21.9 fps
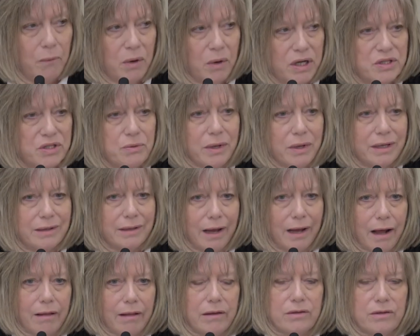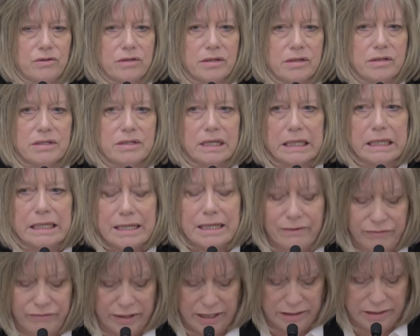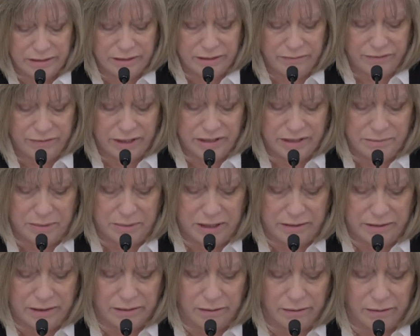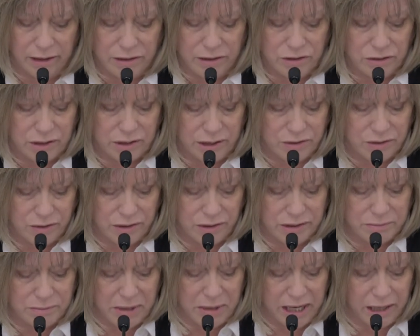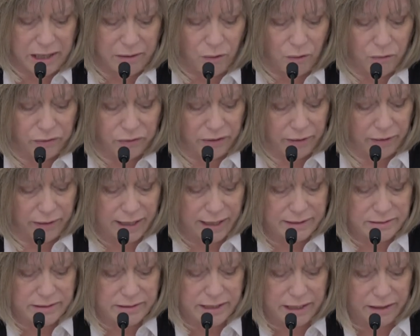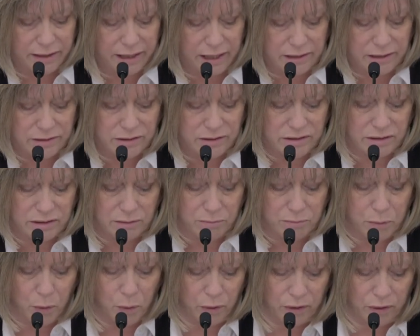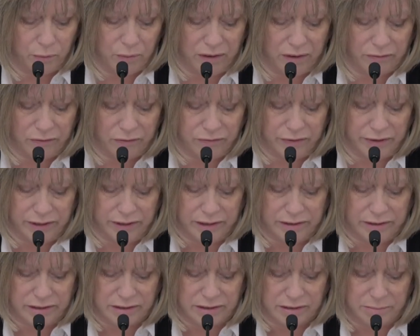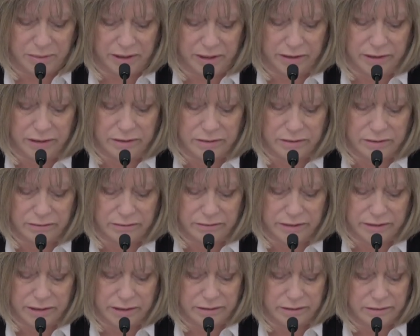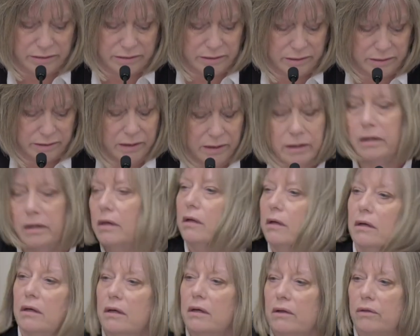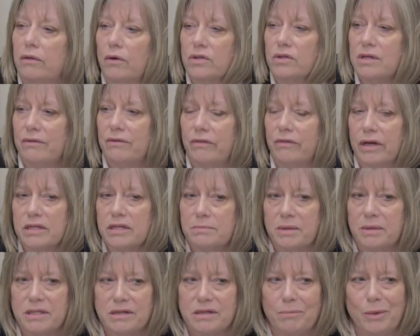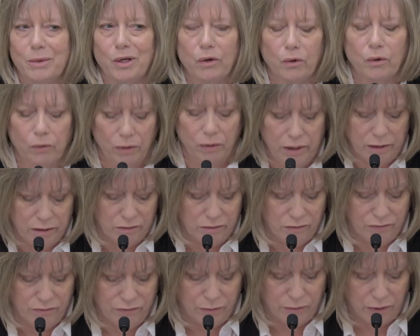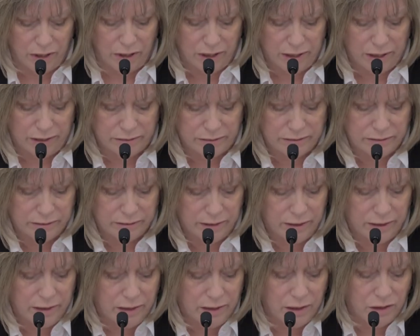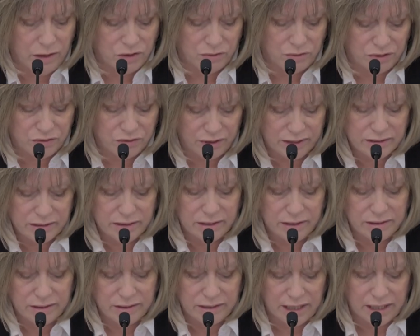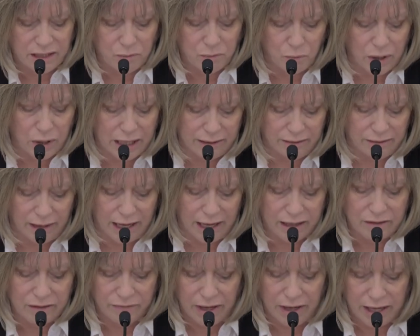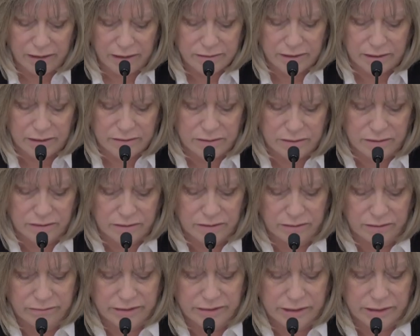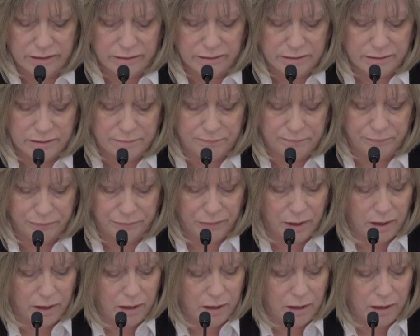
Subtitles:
I want to acknowledge the significant investment that the legislature has made over the last decade to support waiver-funded disability services. Those investments have been critical for us to address the statewide lack of access to services.